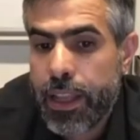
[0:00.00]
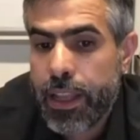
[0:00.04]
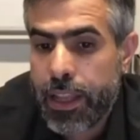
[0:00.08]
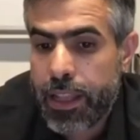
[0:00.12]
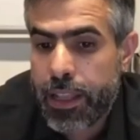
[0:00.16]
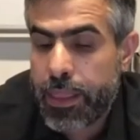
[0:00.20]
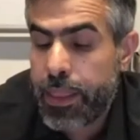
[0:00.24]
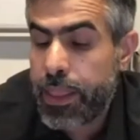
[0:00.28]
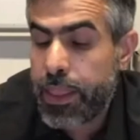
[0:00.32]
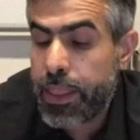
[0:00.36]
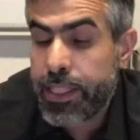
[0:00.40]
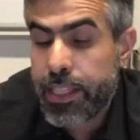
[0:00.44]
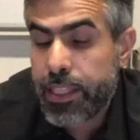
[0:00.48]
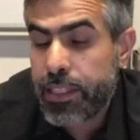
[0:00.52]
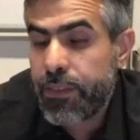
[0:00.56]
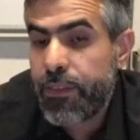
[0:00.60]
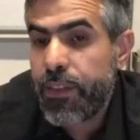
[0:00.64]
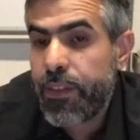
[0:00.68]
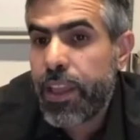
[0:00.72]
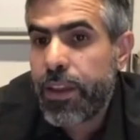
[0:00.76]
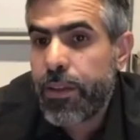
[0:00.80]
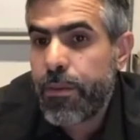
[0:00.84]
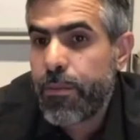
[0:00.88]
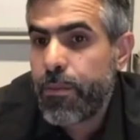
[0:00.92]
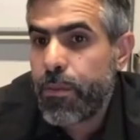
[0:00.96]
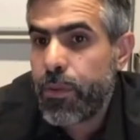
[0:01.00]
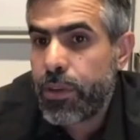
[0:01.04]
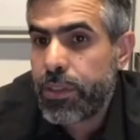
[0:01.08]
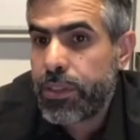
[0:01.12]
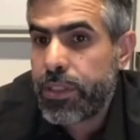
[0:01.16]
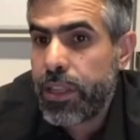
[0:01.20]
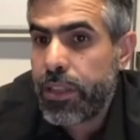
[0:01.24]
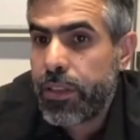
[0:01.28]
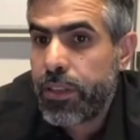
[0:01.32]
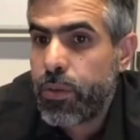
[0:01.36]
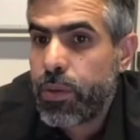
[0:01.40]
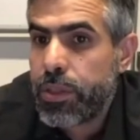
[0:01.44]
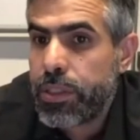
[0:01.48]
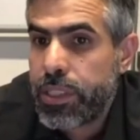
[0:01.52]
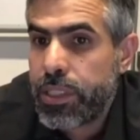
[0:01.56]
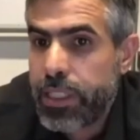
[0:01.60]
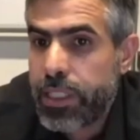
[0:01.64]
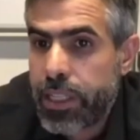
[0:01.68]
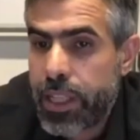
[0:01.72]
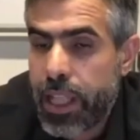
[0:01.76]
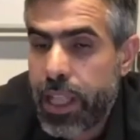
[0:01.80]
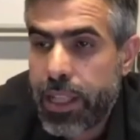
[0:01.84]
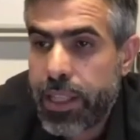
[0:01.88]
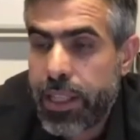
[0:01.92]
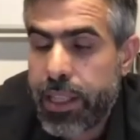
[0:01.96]
this is very important
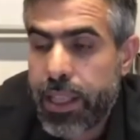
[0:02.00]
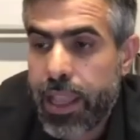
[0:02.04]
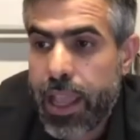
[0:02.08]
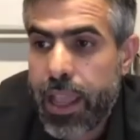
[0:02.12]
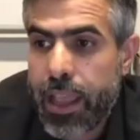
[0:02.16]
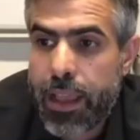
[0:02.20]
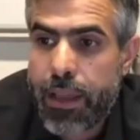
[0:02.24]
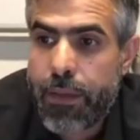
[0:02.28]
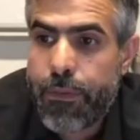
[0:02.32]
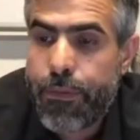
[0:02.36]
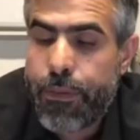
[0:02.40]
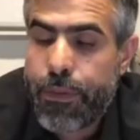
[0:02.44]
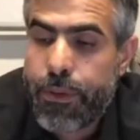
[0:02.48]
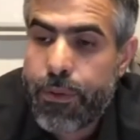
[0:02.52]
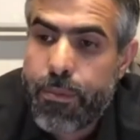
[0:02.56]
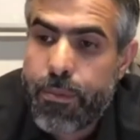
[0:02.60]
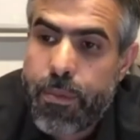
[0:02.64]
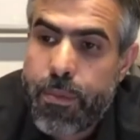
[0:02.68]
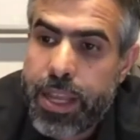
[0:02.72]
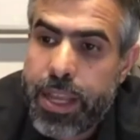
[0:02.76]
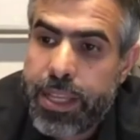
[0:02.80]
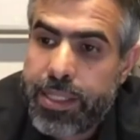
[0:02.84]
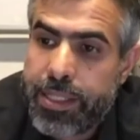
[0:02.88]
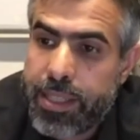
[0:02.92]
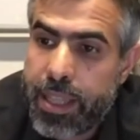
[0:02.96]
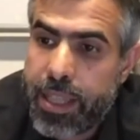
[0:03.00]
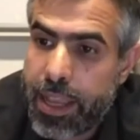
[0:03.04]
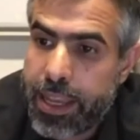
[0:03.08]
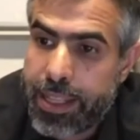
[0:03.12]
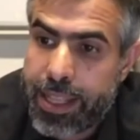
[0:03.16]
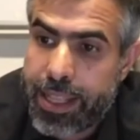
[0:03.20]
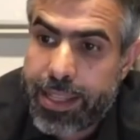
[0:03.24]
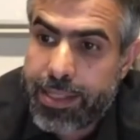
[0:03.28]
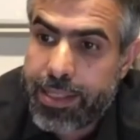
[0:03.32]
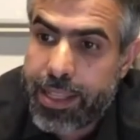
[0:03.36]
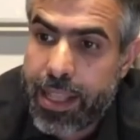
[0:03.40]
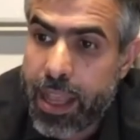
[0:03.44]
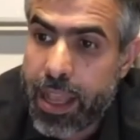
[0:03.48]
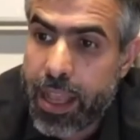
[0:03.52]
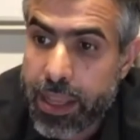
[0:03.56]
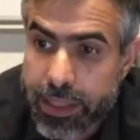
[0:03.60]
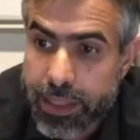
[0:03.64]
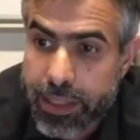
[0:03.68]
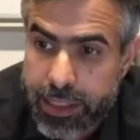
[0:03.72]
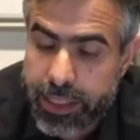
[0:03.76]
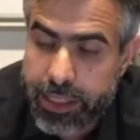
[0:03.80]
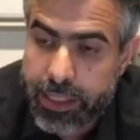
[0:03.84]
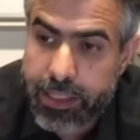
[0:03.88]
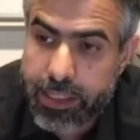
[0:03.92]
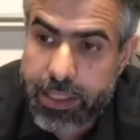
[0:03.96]
question, and from my side as an
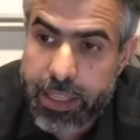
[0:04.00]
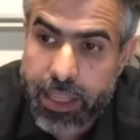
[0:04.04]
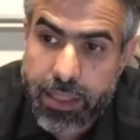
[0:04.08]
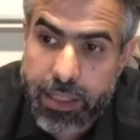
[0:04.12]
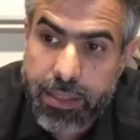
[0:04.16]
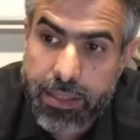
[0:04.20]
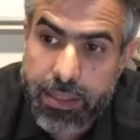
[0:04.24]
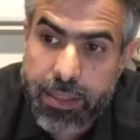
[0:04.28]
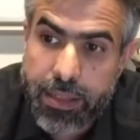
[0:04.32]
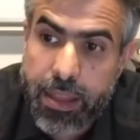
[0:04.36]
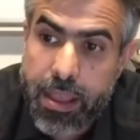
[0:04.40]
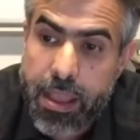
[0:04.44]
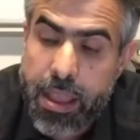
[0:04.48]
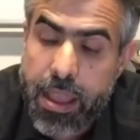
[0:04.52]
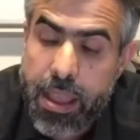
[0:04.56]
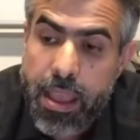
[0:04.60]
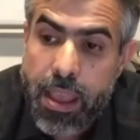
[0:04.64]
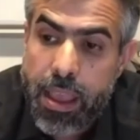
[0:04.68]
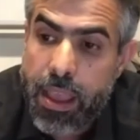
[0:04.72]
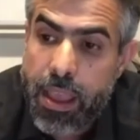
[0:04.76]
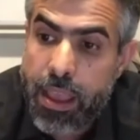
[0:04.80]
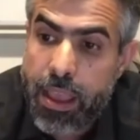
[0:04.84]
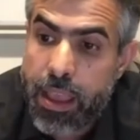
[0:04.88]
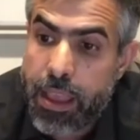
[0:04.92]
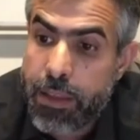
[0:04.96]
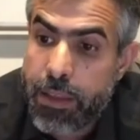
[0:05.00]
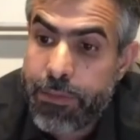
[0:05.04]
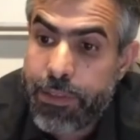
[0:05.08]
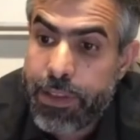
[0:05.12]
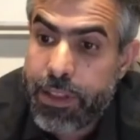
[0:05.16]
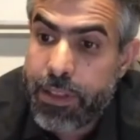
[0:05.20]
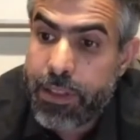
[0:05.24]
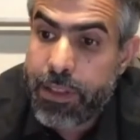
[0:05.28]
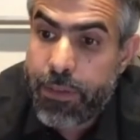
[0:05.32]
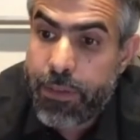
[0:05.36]
artist, and even if